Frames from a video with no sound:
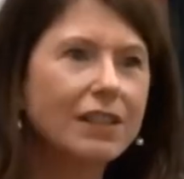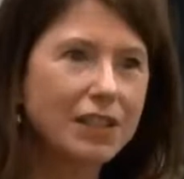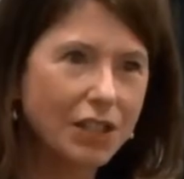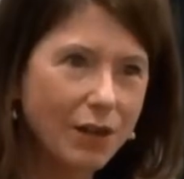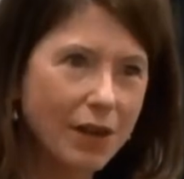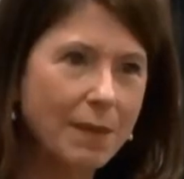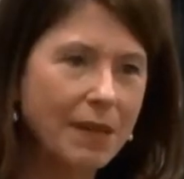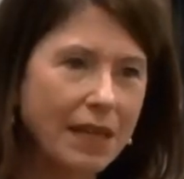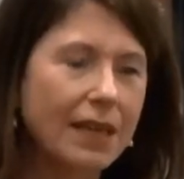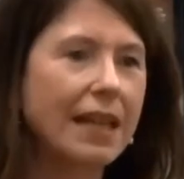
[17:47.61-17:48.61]
Do you know what I
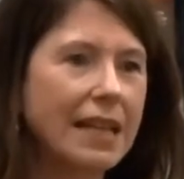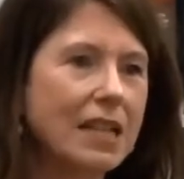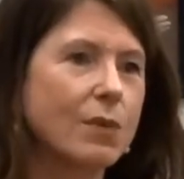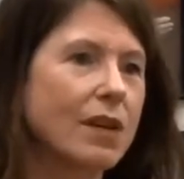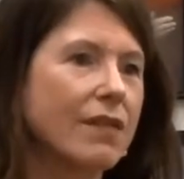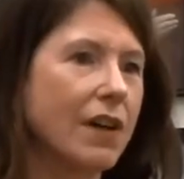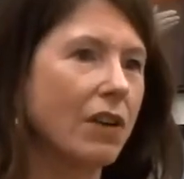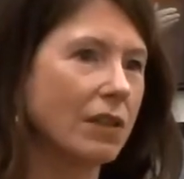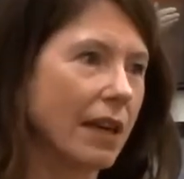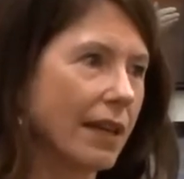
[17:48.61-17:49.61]
mean? Mm-hmm. And that's what it mm-hmm.
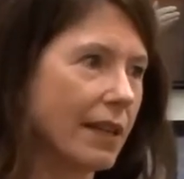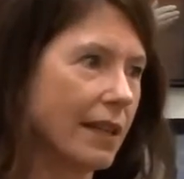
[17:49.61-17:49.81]
felt like.